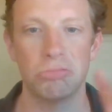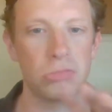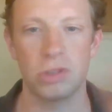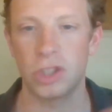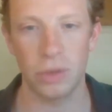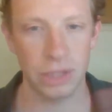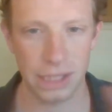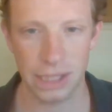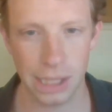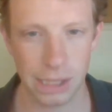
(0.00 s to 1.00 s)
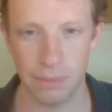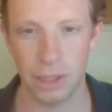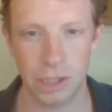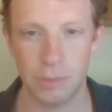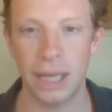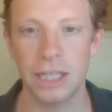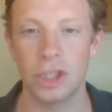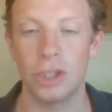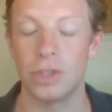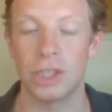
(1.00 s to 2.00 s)
and so this is the system that the
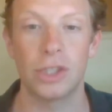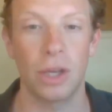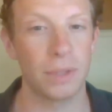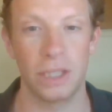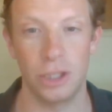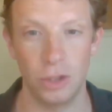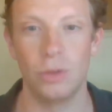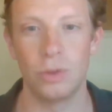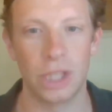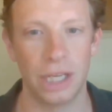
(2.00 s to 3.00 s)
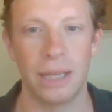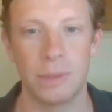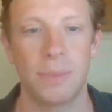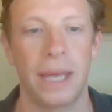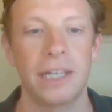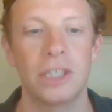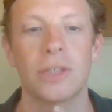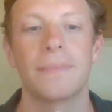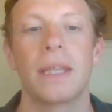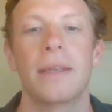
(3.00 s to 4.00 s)
Spanish are using, so I'm going to use the name Spanish,
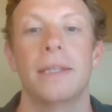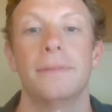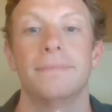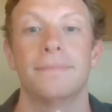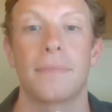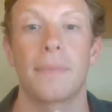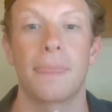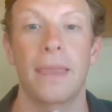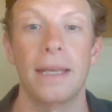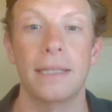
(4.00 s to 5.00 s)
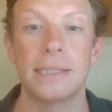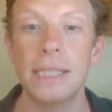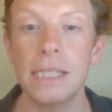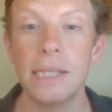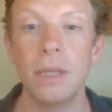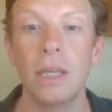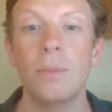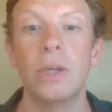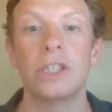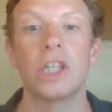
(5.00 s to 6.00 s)
a system
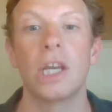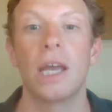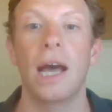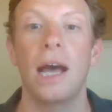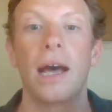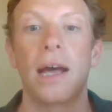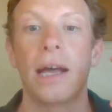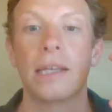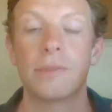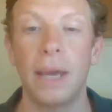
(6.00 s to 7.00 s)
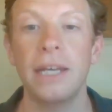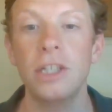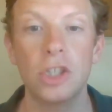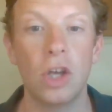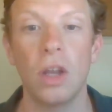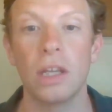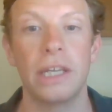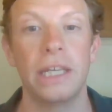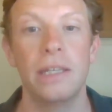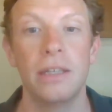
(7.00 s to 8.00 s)
in which a Spanish
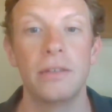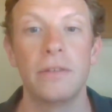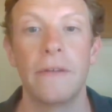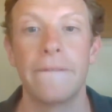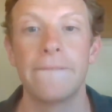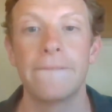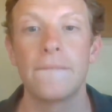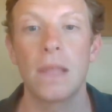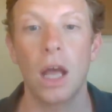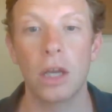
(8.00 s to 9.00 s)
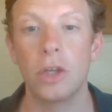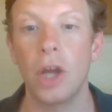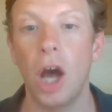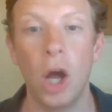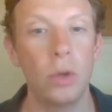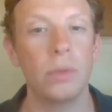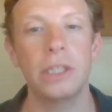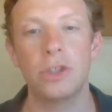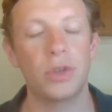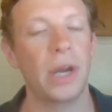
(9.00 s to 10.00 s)
colony could
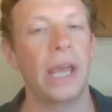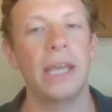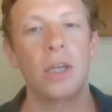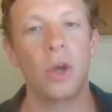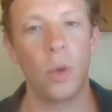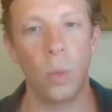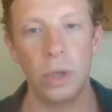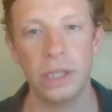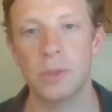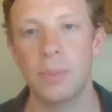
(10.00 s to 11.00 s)
only trade with